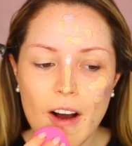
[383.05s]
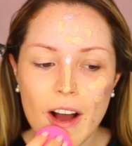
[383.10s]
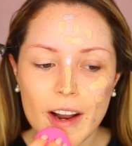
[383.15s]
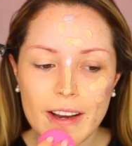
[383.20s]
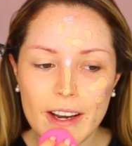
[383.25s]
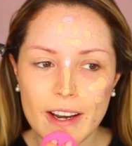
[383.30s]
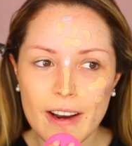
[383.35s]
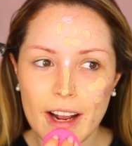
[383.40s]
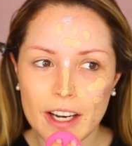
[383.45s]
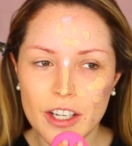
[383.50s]

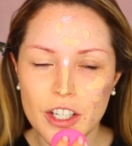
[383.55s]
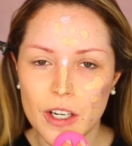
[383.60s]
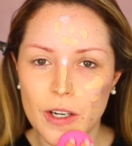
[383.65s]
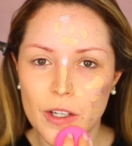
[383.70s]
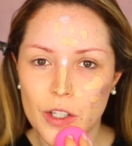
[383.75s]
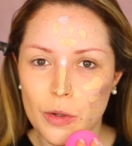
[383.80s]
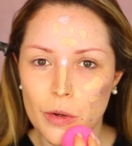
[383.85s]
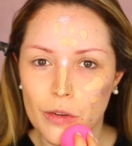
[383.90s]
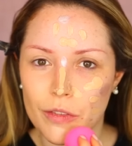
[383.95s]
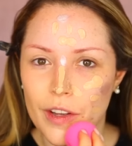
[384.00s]
I did
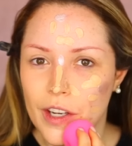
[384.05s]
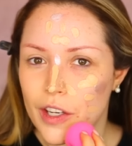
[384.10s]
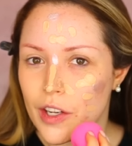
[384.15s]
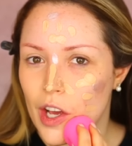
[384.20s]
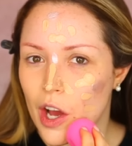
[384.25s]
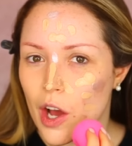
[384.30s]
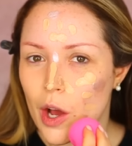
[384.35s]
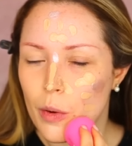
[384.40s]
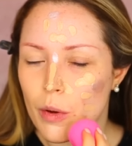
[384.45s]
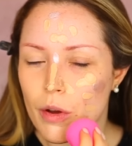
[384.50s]
actually do a
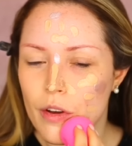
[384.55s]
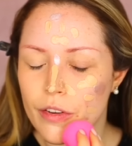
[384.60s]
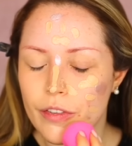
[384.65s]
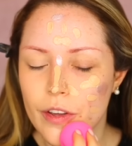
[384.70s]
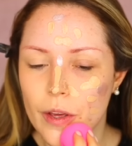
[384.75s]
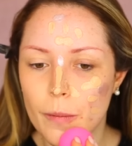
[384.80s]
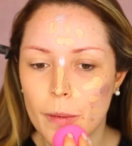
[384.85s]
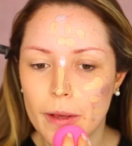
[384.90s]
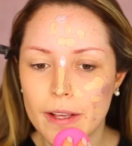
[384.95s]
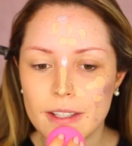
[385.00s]
video a
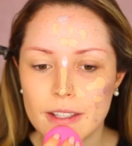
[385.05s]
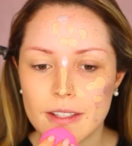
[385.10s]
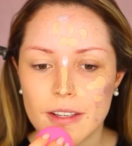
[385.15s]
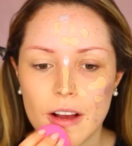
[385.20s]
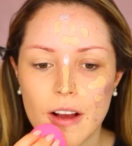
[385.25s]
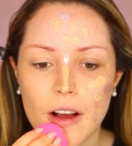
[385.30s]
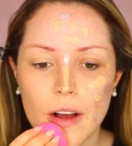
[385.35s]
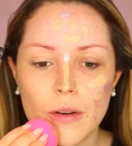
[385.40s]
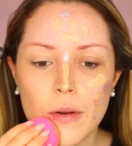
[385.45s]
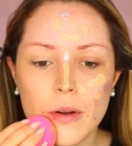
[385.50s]
few weeks
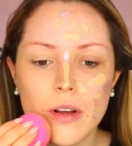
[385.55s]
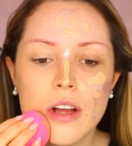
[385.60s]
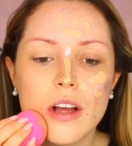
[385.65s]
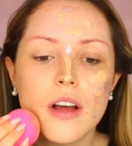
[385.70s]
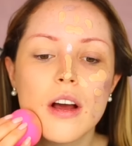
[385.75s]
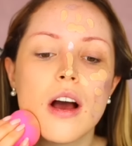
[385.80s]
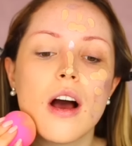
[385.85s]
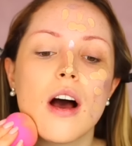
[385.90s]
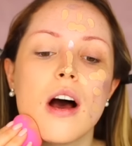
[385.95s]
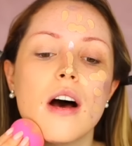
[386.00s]
ago
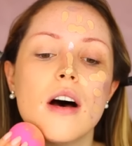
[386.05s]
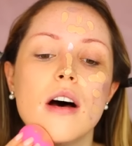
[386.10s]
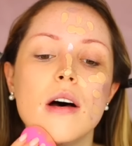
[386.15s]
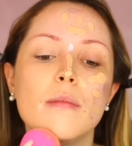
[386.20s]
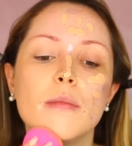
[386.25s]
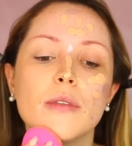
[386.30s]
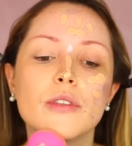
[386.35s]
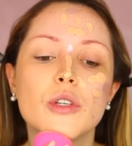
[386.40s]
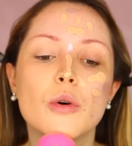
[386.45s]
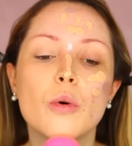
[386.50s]

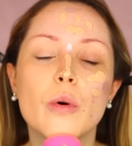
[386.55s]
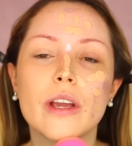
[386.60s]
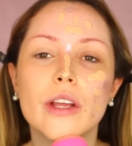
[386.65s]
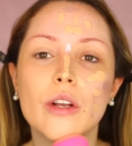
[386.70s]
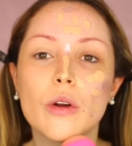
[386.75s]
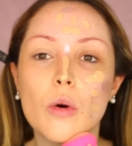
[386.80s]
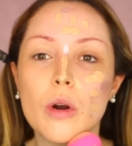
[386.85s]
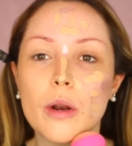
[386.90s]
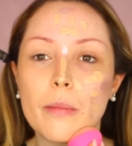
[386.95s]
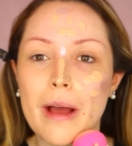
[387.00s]
um,
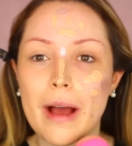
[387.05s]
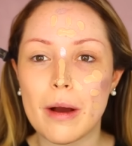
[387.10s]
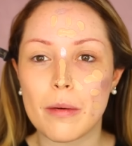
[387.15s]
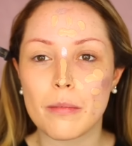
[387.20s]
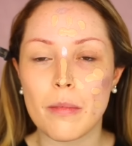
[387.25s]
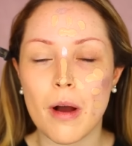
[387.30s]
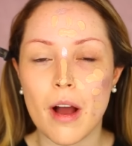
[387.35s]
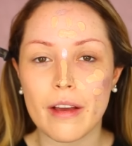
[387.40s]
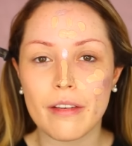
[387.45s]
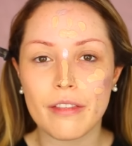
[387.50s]
talking all
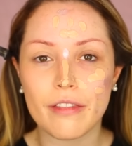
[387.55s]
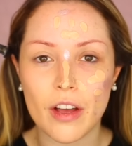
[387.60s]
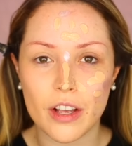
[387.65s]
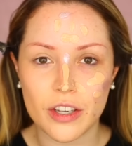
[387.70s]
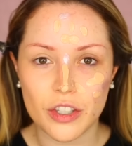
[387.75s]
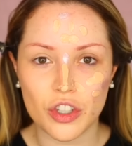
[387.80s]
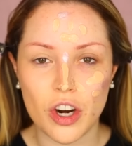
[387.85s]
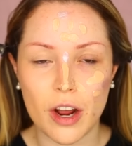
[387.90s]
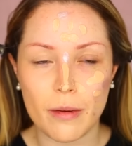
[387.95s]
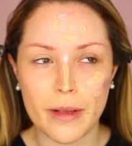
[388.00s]
about my
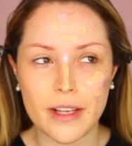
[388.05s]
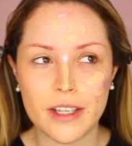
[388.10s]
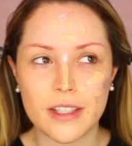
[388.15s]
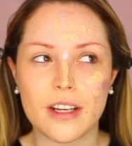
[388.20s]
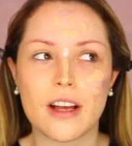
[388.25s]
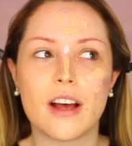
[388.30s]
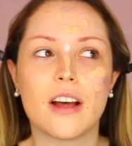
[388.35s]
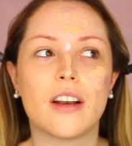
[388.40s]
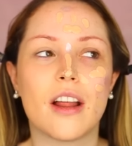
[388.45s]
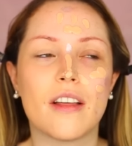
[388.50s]
first
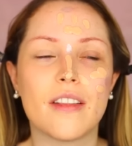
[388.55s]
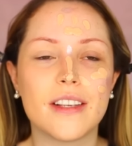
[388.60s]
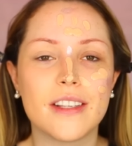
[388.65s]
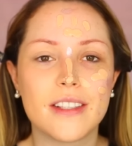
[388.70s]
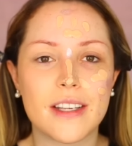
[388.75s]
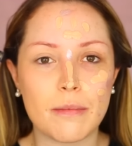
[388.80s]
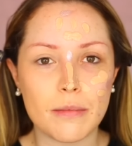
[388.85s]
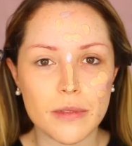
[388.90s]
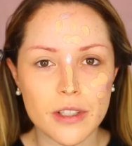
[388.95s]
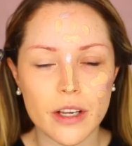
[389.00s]
trimester and like the
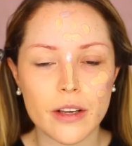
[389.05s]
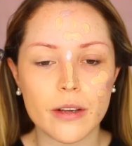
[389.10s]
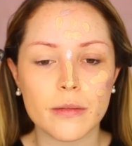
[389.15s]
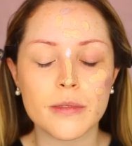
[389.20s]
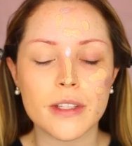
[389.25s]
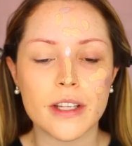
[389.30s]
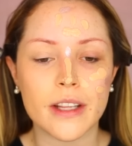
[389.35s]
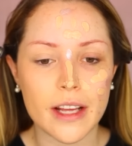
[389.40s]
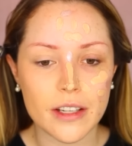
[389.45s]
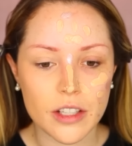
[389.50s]

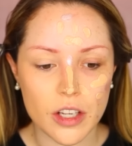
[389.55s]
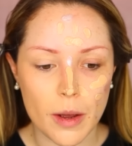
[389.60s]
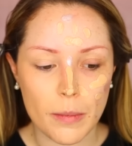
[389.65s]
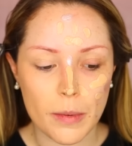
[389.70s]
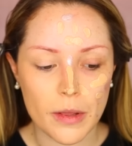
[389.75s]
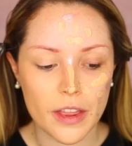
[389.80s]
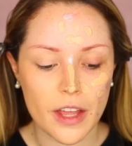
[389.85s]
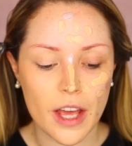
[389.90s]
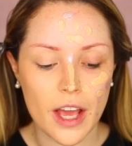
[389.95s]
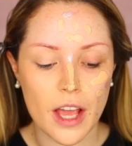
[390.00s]
symptoms and that
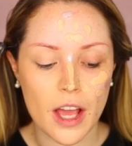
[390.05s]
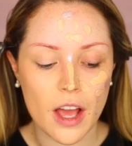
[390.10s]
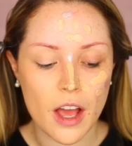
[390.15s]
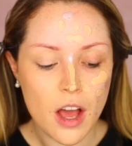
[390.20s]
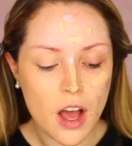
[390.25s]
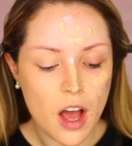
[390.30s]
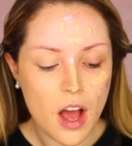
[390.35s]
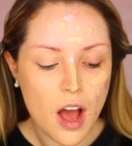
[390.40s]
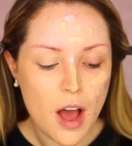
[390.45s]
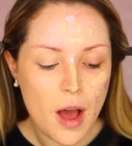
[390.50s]
type of thing
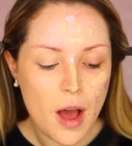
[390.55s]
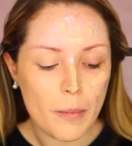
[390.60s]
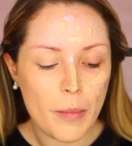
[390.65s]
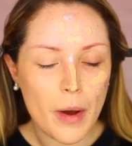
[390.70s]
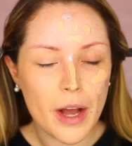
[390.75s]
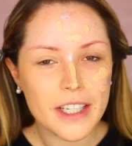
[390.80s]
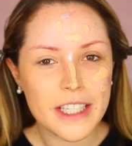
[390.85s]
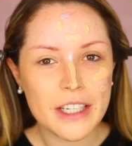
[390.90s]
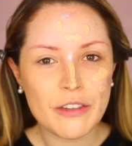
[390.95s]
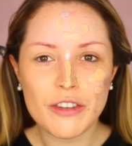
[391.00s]

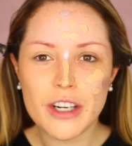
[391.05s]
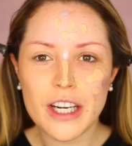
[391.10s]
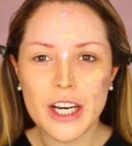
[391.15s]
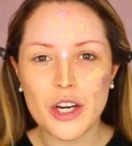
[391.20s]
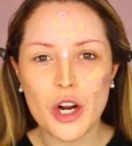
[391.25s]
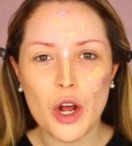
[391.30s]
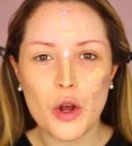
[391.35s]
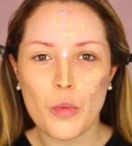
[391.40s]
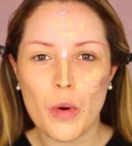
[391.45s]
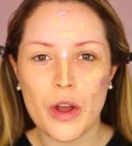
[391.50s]
but I didn't
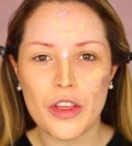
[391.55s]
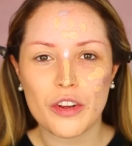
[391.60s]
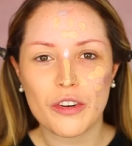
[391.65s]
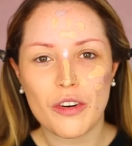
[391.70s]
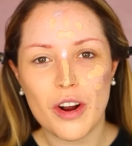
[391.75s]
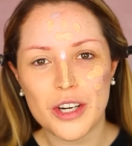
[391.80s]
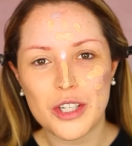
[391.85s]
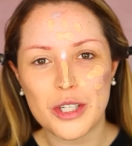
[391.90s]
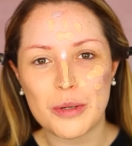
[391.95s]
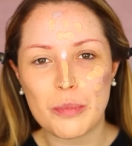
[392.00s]
really know
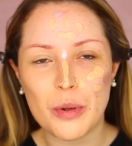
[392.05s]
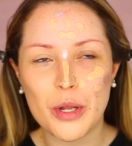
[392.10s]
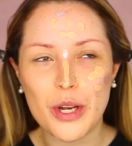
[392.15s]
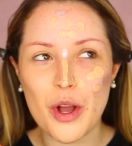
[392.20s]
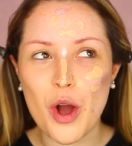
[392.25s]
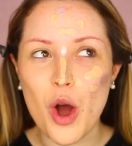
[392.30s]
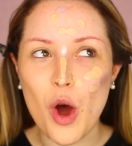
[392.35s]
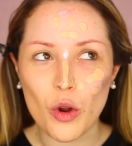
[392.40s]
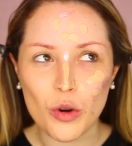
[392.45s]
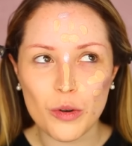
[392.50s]
whether I should put
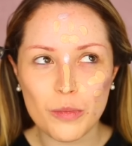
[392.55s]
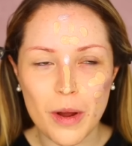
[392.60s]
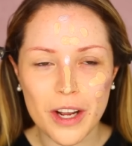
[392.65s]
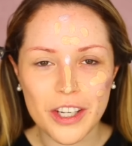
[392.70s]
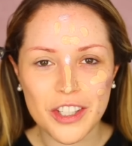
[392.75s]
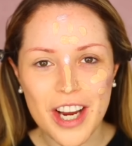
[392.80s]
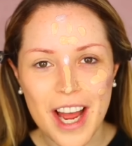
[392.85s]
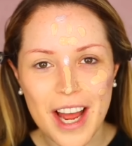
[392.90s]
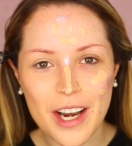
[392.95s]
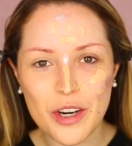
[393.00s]
it on
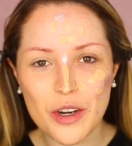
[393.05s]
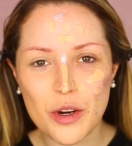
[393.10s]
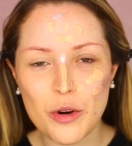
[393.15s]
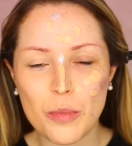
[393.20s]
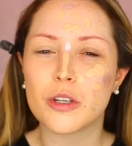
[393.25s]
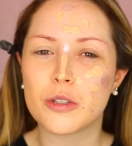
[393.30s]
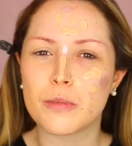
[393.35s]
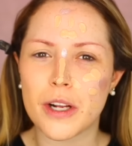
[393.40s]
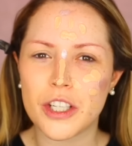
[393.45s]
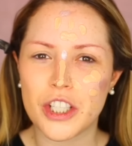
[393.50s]
my channel
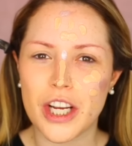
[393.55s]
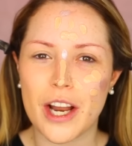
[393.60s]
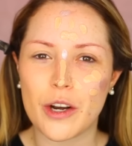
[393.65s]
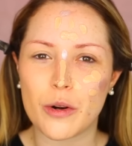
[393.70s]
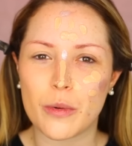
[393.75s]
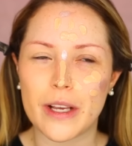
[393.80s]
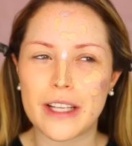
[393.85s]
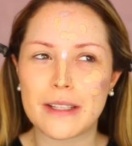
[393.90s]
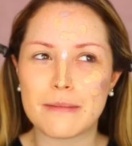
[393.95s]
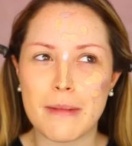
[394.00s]
because my
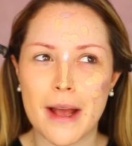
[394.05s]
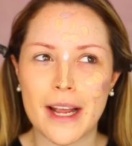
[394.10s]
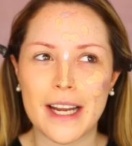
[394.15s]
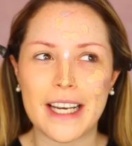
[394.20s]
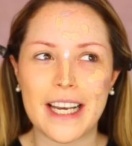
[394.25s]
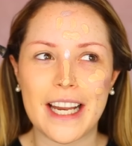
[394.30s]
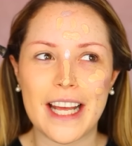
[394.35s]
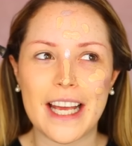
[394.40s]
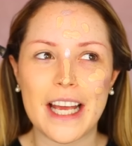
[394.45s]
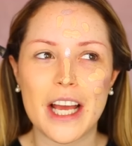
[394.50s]
channel is
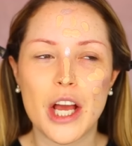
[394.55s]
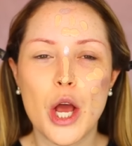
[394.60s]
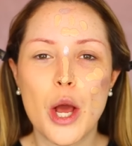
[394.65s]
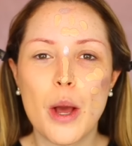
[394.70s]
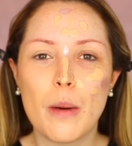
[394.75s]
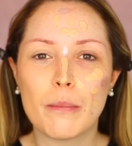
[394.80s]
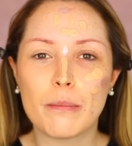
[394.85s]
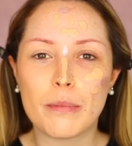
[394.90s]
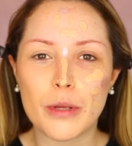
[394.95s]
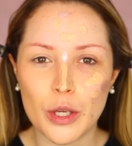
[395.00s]
mainly
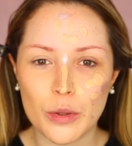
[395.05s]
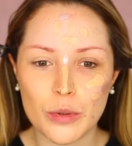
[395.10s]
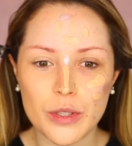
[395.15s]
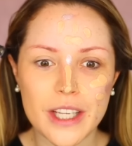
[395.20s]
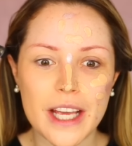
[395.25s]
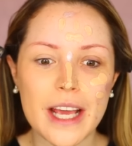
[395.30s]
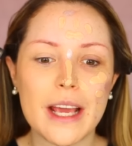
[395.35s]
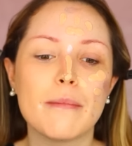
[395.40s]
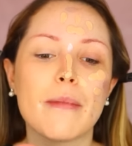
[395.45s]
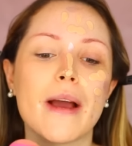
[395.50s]

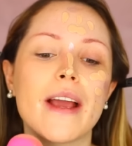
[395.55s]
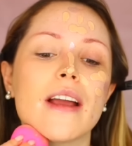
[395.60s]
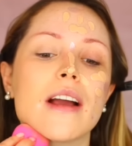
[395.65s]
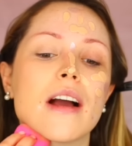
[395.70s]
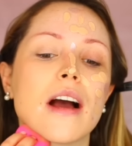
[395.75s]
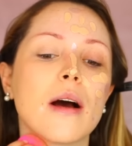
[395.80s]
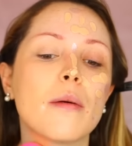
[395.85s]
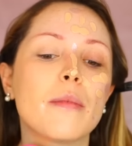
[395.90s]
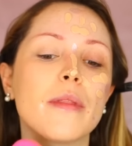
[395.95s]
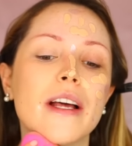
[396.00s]
beauty,
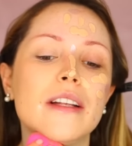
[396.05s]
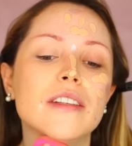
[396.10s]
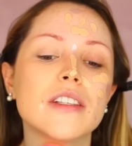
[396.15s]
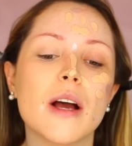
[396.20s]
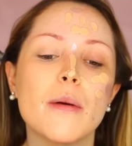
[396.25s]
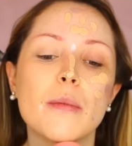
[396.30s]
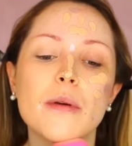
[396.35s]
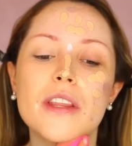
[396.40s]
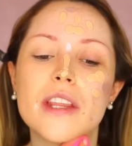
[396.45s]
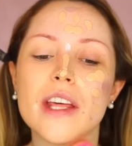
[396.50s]
makeup, that
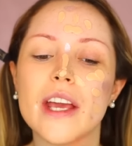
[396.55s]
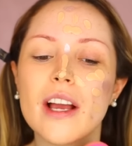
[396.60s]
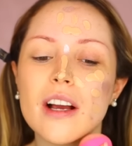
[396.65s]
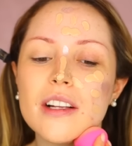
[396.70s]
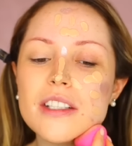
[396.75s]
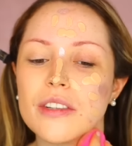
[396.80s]
type of thing.